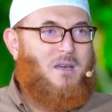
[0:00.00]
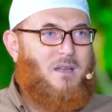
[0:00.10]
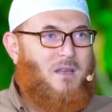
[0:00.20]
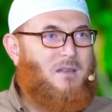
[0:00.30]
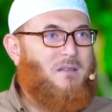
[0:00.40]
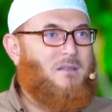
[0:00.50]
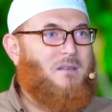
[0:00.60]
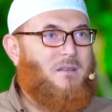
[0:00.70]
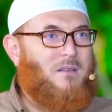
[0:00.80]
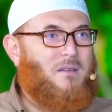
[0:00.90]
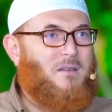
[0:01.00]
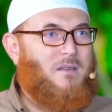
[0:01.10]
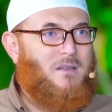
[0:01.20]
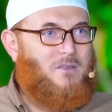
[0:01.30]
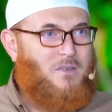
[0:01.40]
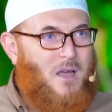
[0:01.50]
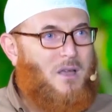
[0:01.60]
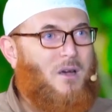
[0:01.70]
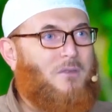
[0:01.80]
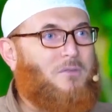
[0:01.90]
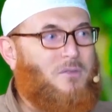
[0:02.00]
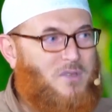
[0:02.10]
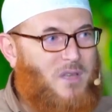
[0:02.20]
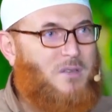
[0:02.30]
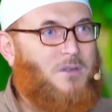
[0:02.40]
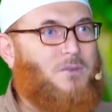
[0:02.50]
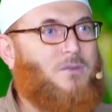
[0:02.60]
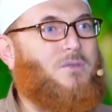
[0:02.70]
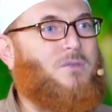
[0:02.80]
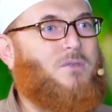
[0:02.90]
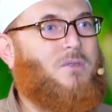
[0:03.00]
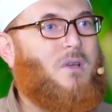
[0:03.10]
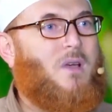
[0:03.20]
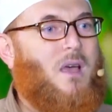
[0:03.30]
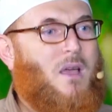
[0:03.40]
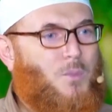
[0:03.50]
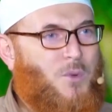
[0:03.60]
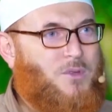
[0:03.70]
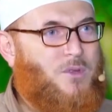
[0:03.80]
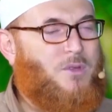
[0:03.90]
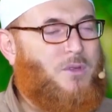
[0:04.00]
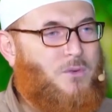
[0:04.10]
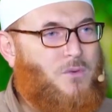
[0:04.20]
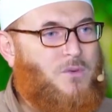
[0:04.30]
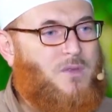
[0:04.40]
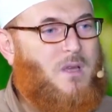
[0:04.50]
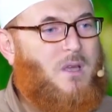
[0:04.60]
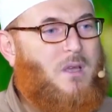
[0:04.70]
Allah doesn't shy off to say the truth and present the truth.